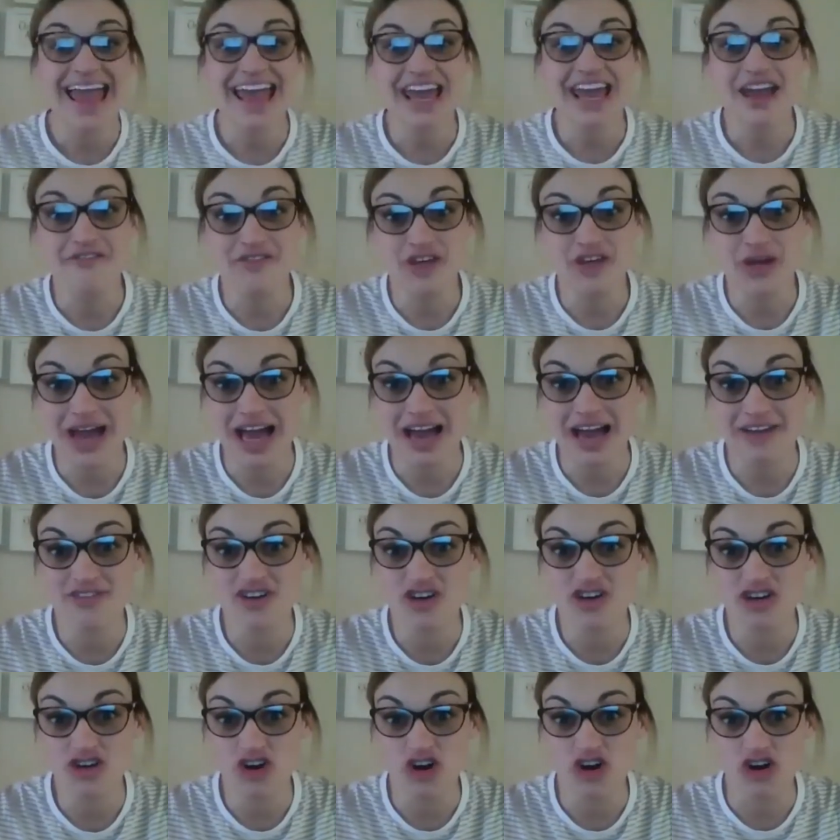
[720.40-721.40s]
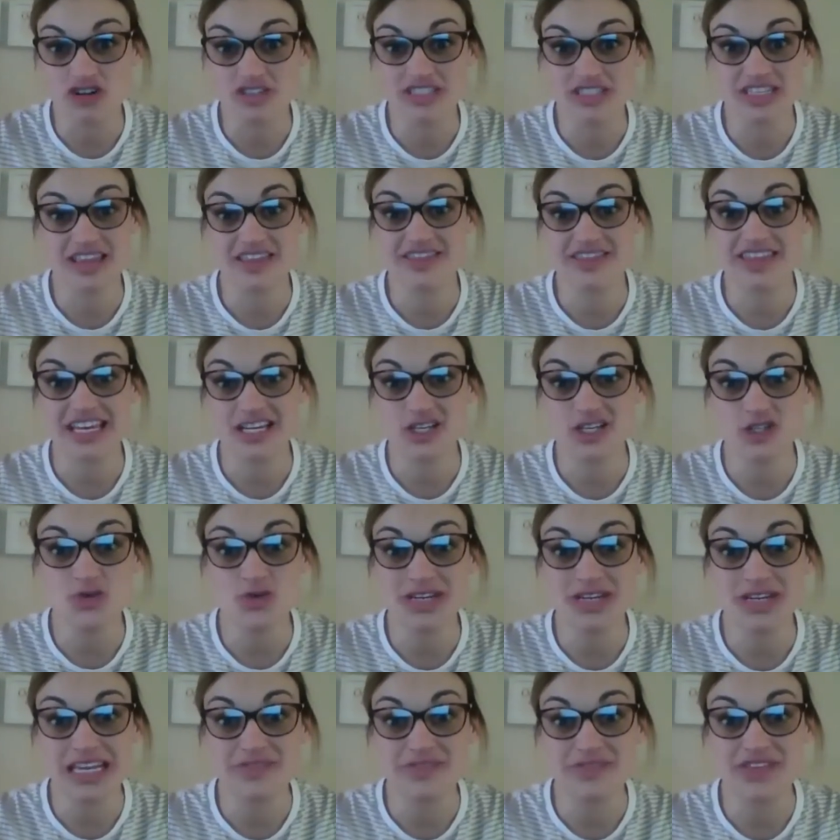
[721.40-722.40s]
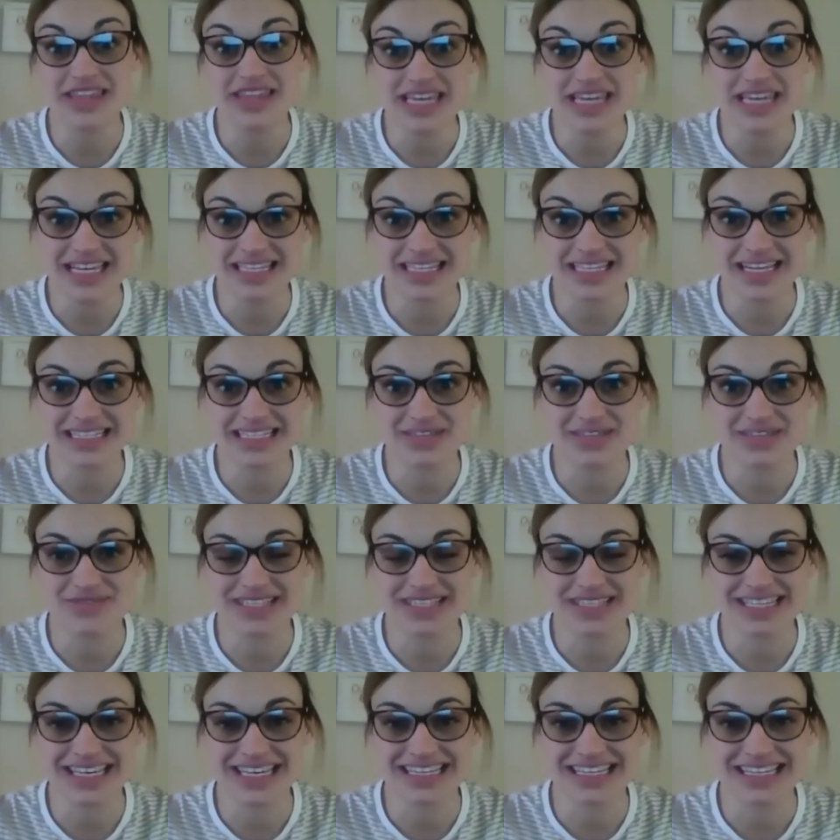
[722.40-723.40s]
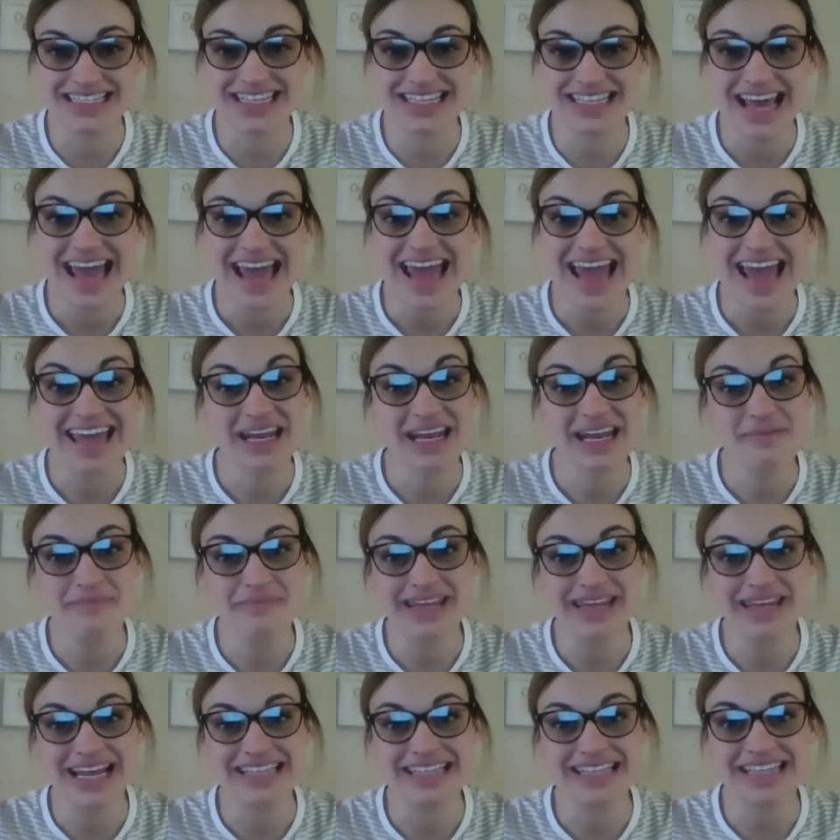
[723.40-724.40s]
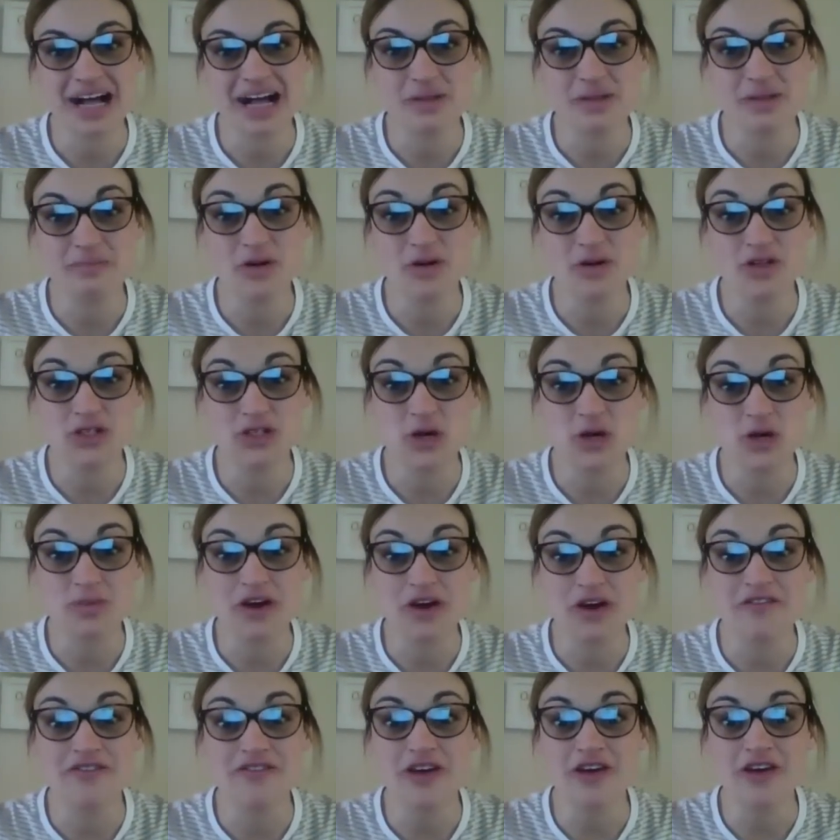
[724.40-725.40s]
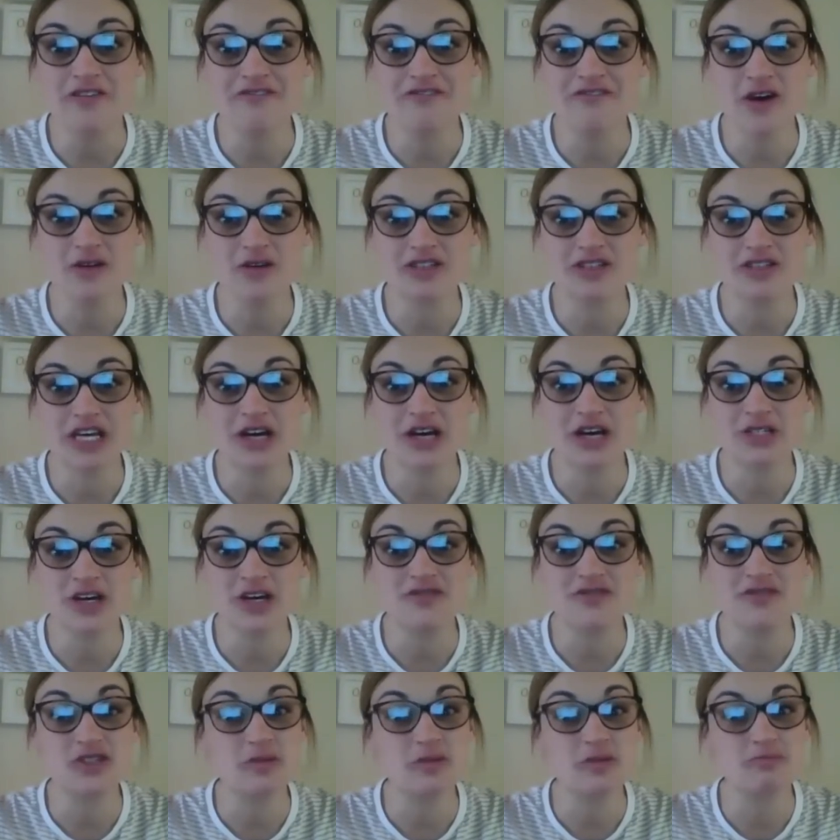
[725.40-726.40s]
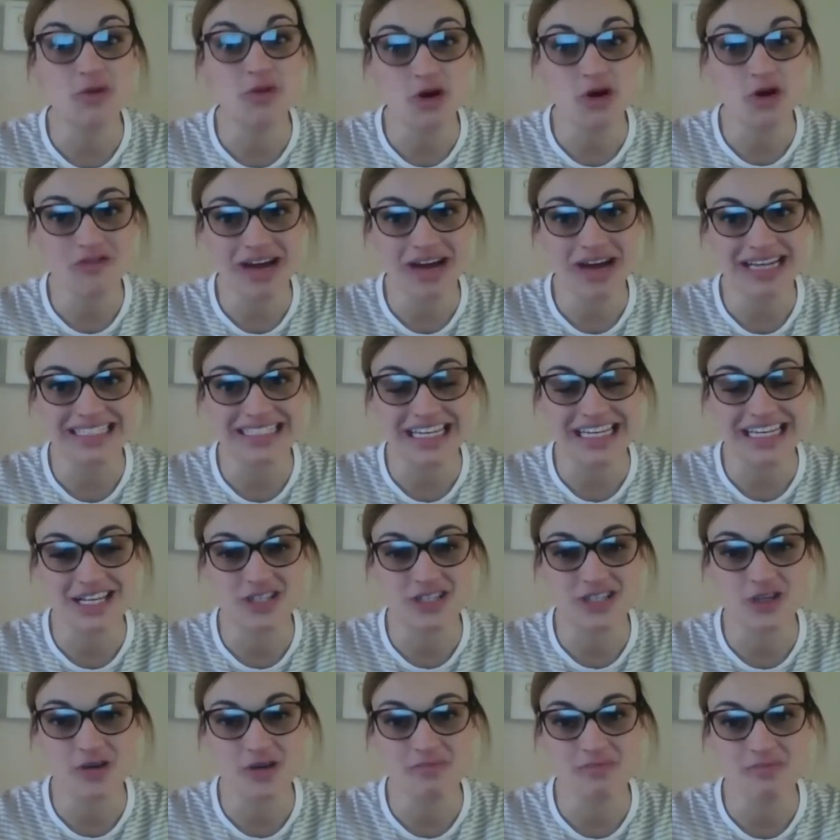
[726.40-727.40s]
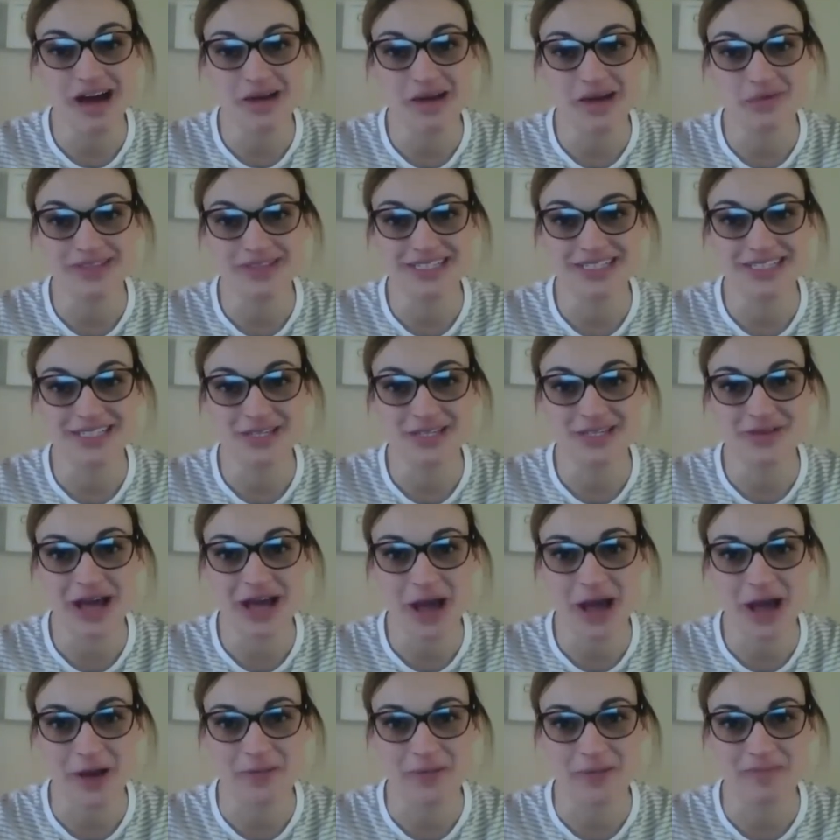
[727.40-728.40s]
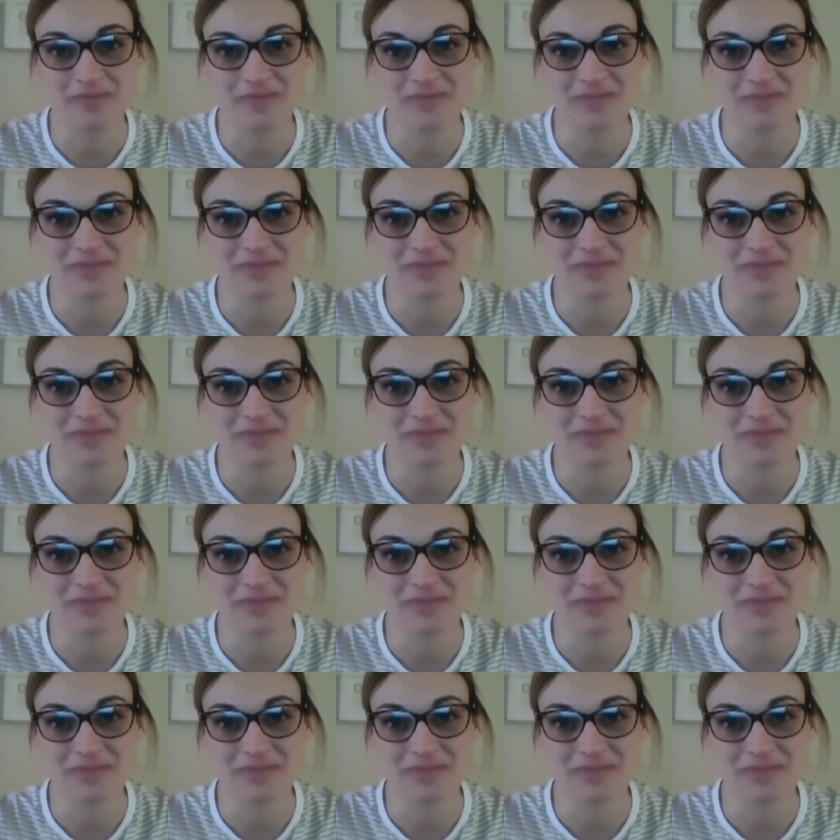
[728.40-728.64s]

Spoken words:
If you haven't got the things you need for these activities, in a minute I'll put up a few photos of some more ideas you might want to do at home.